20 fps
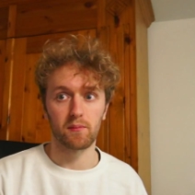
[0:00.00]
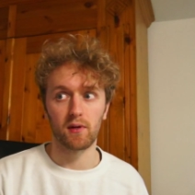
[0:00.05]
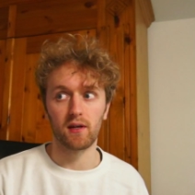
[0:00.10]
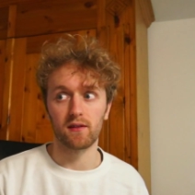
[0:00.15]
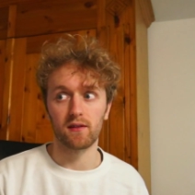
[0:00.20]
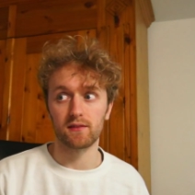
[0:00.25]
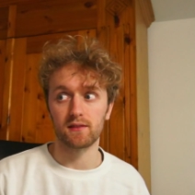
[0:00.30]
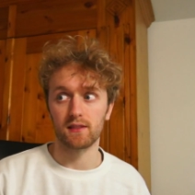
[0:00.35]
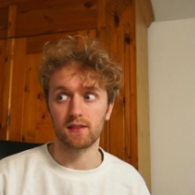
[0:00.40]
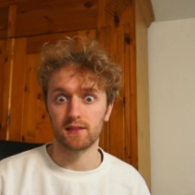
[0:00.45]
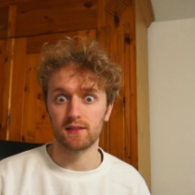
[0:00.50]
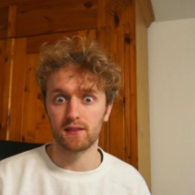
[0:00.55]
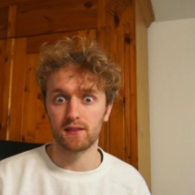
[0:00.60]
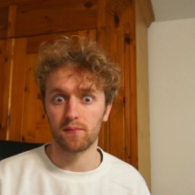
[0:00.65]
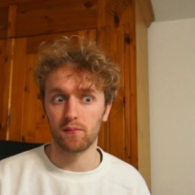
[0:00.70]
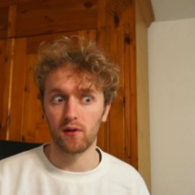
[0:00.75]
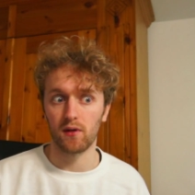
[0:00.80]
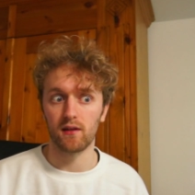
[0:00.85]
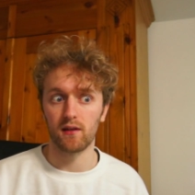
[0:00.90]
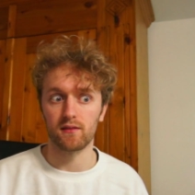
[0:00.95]
else and he's
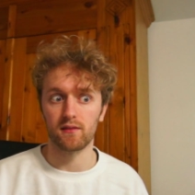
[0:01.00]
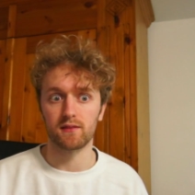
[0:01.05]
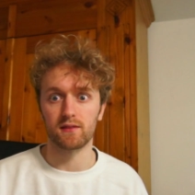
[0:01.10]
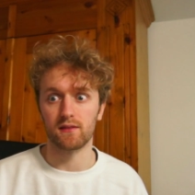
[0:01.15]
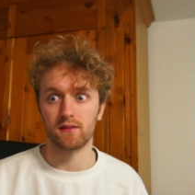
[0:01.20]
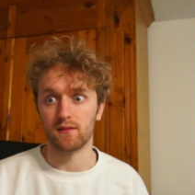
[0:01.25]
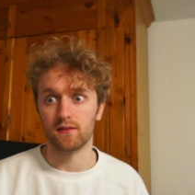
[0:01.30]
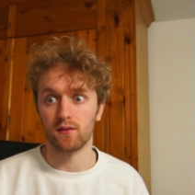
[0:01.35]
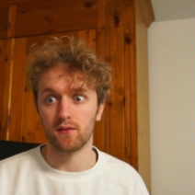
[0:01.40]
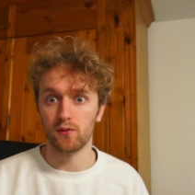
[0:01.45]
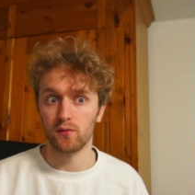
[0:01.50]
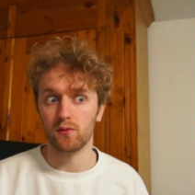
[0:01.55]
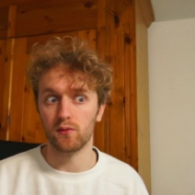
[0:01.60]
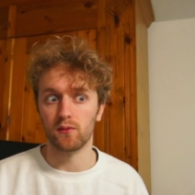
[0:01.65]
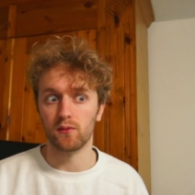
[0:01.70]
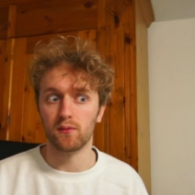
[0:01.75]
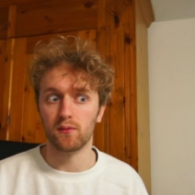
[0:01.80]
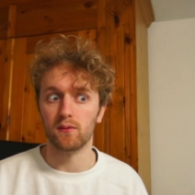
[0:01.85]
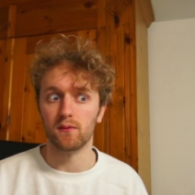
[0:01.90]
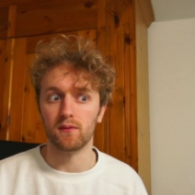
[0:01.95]
somewhere else, and
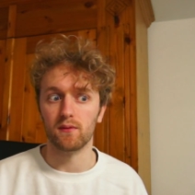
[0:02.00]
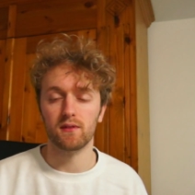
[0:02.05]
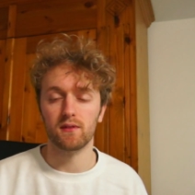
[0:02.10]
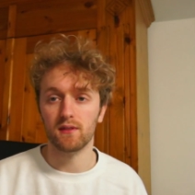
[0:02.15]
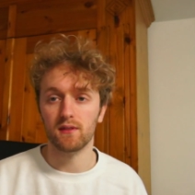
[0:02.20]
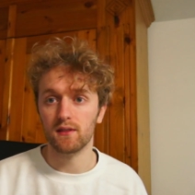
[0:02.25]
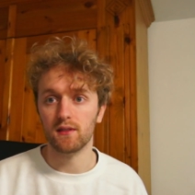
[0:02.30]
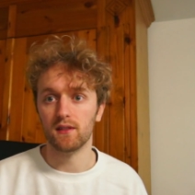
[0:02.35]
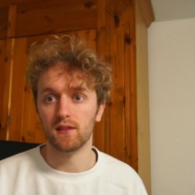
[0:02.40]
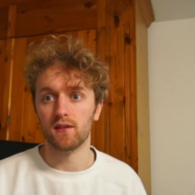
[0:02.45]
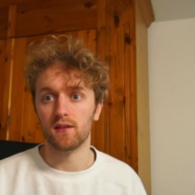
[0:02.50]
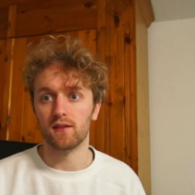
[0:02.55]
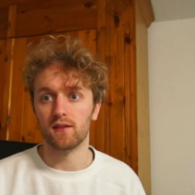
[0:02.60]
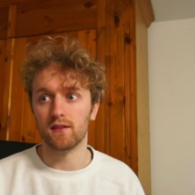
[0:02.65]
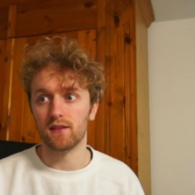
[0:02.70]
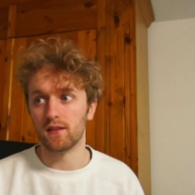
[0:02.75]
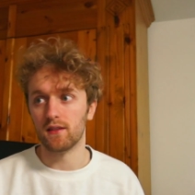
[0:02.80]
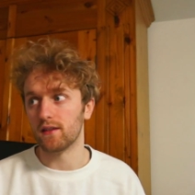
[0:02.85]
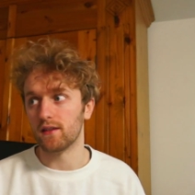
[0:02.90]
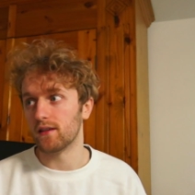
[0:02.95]
oh,
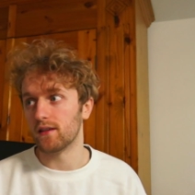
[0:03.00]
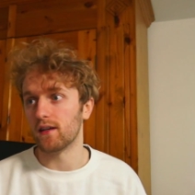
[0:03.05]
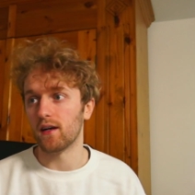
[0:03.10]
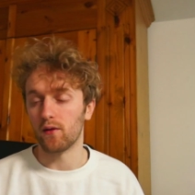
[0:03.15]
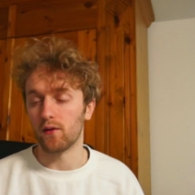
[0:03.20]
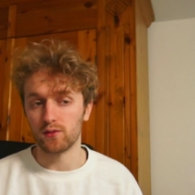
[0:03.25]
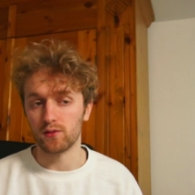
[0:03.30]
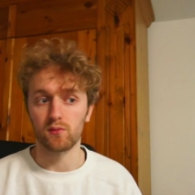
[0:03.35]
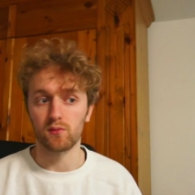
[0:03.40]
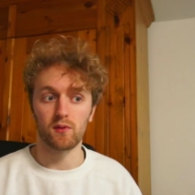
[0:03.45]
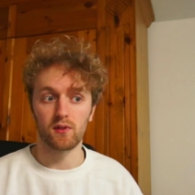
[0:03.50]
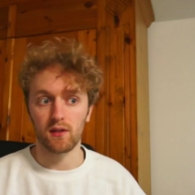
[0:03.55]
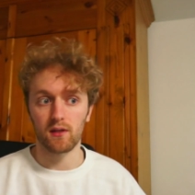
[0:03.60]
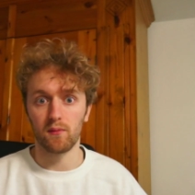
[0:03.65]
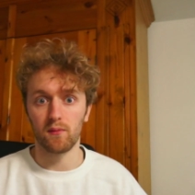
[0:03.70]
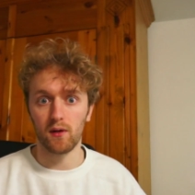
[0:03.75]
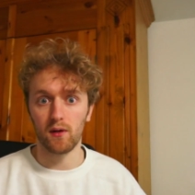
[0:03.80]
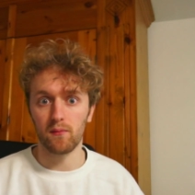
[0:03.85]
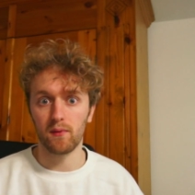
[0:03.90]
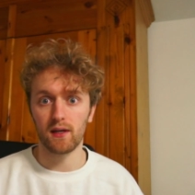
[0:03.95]
I was walking
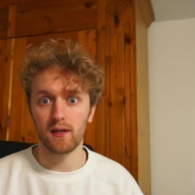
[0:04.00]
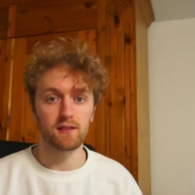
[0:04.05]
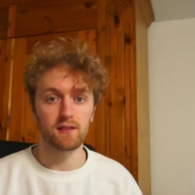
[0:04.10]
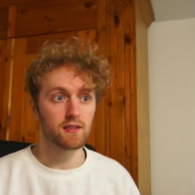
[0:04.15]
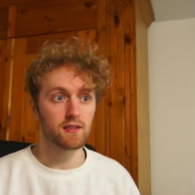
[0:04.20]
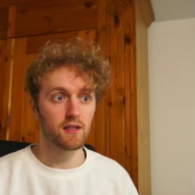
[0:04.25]
one way, turn